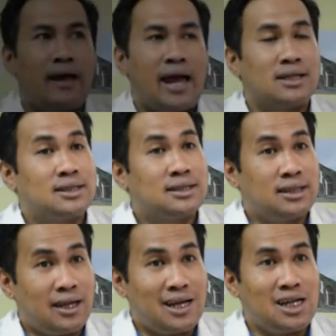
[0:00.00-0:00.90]

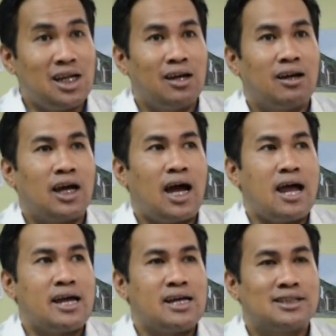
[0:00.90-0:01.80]
NCCA
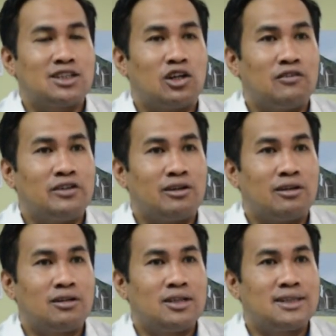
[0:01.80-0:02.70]
is the
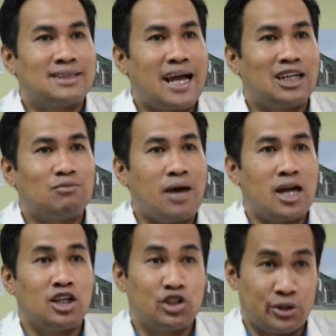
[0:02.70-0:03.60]
overall site
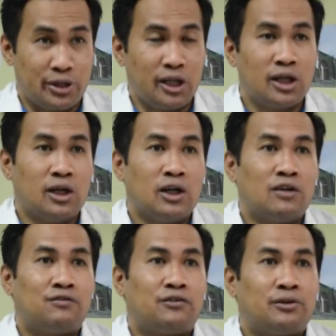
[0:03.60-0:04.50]
manager
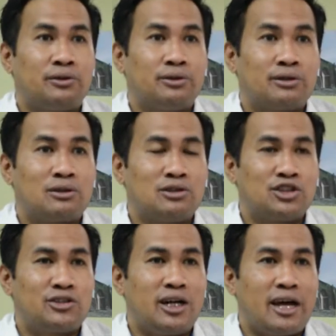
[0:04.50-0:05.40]
for
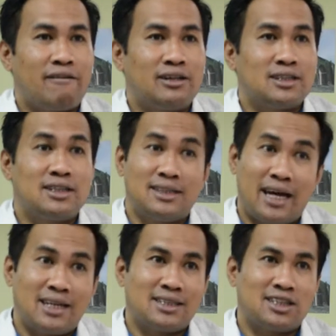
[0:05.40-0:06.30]
cultural heritage
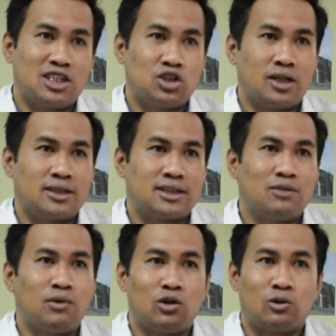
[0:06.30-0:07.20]
sites such as the
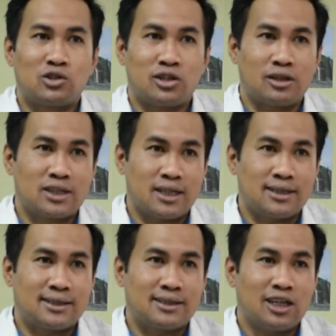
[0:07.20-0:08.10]
Baroque
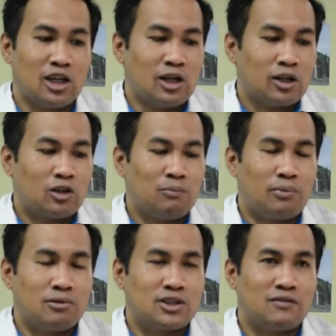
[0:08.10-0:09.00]
churches,
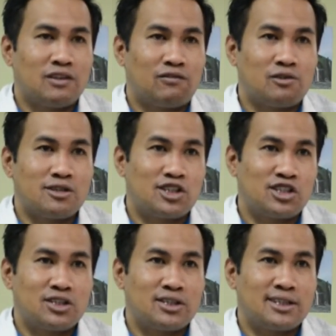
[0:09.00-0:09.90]
composed of the four
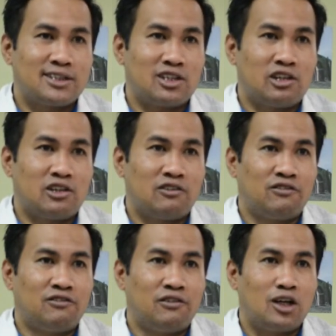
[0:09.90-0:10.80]
churches of
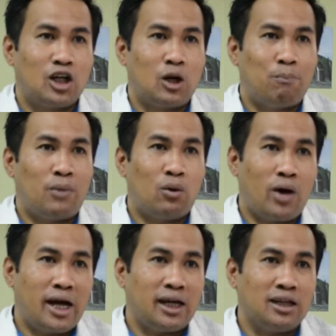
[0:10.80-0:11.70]

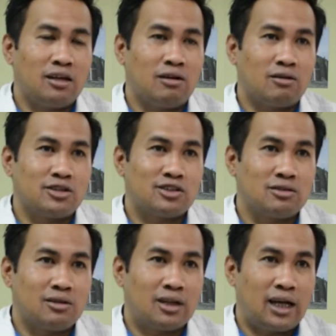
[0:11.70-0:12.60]
Paoay in Ilocos
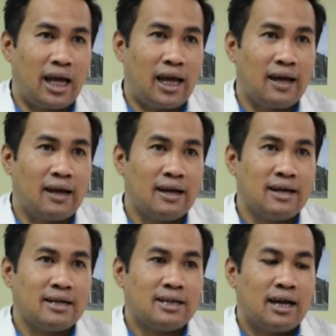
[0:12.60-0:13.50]
Norte,
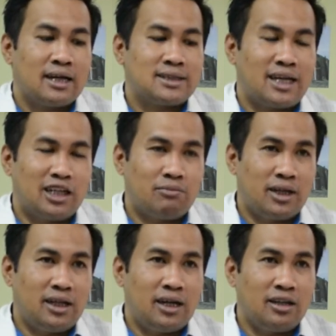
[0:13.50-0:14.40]
Santa
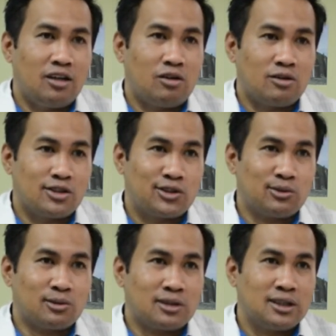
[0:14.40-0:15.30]
Maria in Ilocos
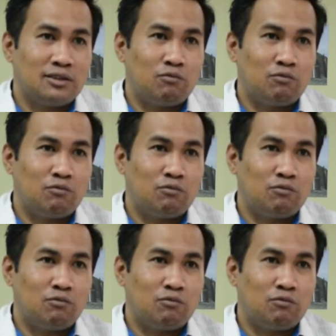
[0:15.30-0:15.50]
Sur,